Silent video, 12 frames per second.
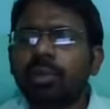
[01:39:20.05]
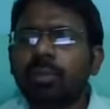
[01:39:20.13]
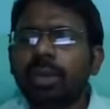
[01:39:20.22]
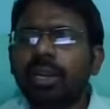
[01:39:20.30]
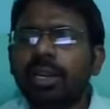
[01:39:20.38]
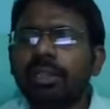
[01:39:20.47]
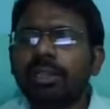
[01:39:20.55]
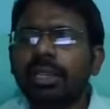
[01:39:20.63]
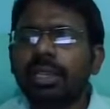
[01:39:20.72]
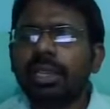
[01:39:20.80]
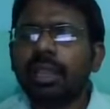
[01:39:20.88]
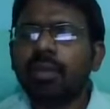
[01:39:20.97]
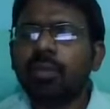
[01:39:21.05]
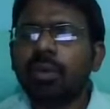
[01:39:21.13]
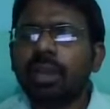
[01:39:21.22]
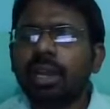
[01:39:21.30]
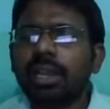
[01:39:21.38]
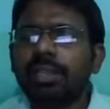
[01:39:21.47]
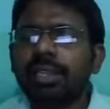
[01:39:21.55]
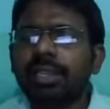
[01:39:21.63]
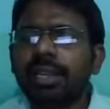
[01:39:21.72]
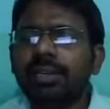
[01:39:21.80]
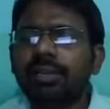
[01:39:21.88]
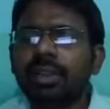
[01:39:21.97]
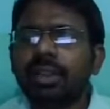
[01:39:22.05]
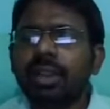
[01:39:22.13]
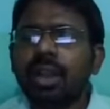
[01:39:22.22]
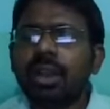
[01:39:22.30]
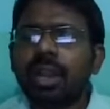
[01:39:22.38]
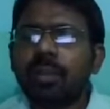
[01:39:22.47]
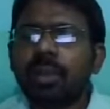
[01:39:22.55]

Propellant 318. Okay.